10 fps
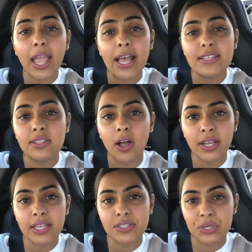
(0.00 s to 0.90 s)
as
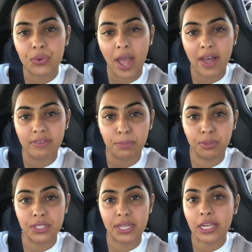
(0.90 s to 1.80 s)
long as you have a
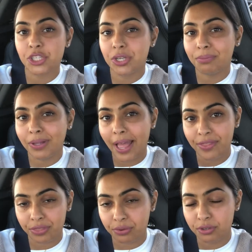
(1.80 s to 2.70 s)
protection
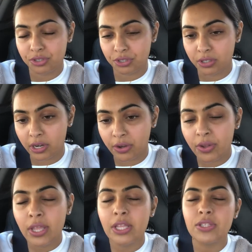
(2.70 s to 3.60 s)
plan through
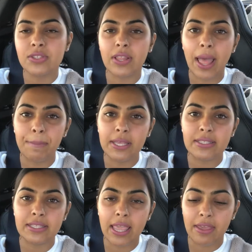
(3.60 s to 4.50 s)
Turo, so that
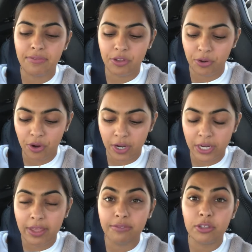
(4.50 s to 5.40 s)
means if
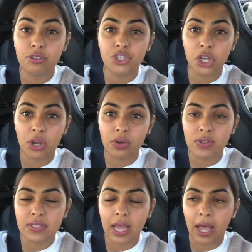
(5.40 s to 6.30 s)
you
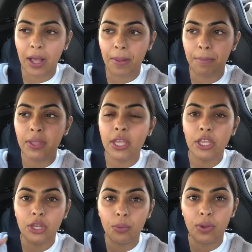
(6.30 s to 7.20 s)
chose
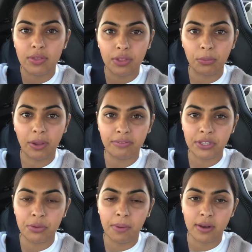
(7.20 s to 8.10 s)
you know, one of their
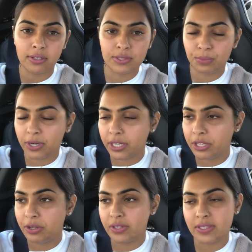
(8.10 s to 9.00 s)
revenue models where,
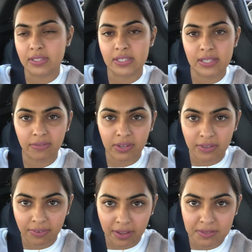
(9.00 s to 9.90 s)
you know, it's the
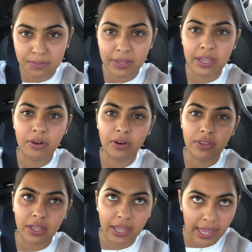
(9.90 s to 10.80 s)
75 split
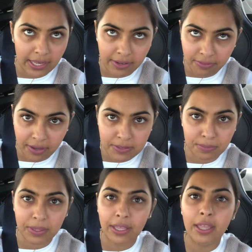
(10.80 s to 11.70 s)
or the 85
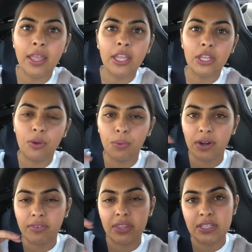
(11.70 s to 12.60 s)
split, you know,
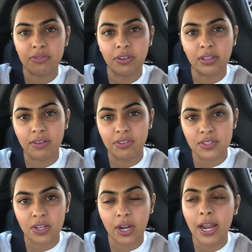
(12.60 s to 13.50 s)
whatever the different
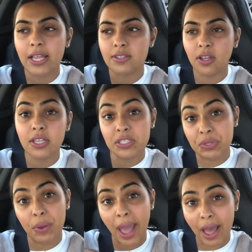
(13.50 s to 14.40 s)
levels are, as long
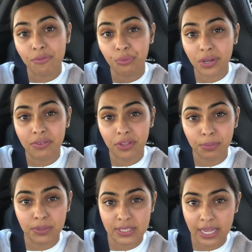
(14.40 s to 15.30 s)
as you have one of
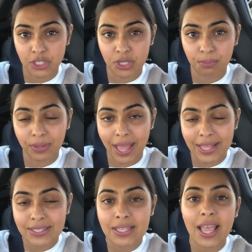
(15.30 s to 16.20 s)
their protection
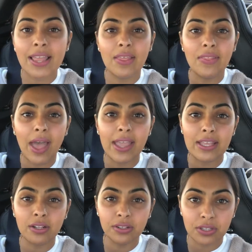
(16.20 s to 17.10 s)
plans, then that
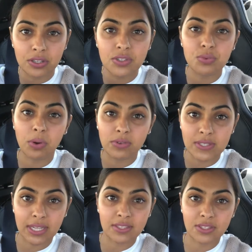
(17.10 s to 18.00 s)
includes
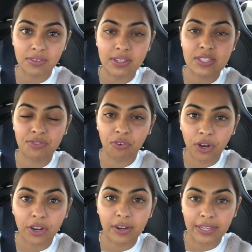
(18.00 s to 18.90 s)
roadside service
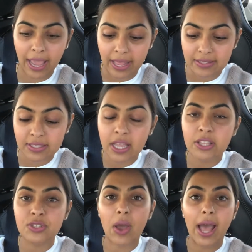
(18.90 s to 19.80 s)
for your guests.
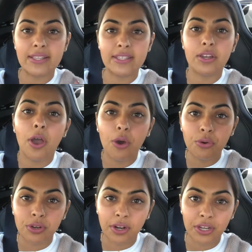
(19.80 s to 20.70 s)
So as an
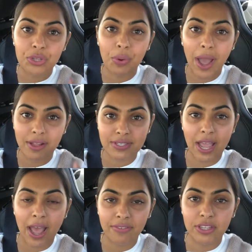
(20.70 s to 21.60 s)
owner, you have
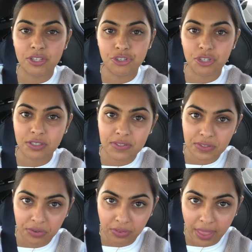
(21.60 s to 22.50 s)
to have the insurance
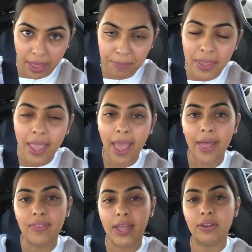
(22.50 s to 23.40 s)
through them,
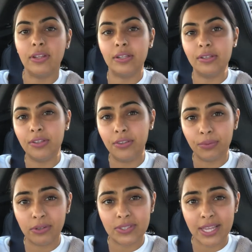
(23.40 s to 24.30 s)
and that'll include
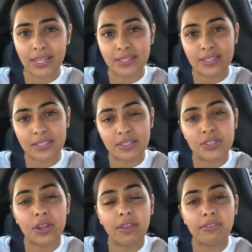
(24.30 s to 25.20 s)
the roadside
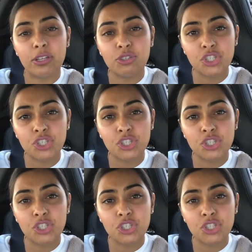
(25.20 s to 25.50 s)
assistance. So if you